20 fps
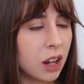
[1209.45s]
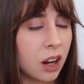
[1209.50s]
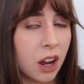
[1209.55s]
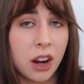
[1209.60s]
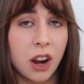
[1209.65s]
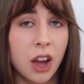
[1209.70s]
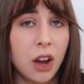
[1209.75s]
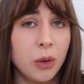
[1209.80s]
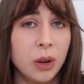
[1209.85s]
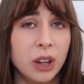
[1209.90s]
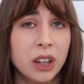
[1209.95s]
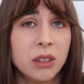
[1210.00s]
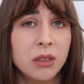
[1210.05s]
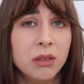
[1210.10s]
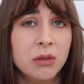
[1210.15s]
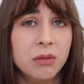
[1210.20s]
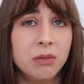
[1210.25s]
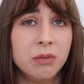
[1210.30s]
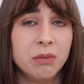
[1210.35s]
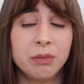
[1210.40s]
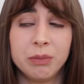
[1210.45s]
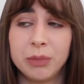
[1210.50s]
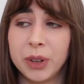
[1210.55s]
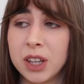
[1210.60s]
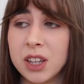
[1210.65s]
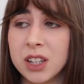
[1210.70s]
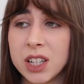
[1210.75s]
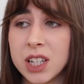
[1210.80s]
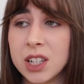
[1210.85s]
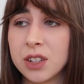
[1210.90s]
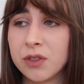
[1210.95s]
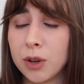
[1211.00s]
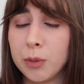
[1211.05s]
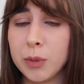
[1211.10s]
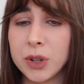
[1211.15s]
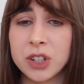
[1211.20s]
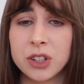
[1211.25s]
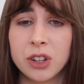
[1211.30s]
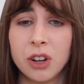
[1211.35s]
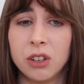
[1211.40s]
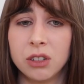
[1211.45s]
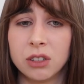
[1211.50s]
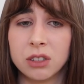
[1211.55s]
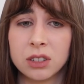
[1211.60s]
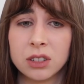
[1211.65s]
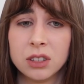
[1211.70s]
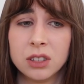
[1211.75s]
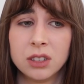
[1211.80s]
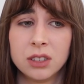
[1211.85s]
and I know it, because it's from a song.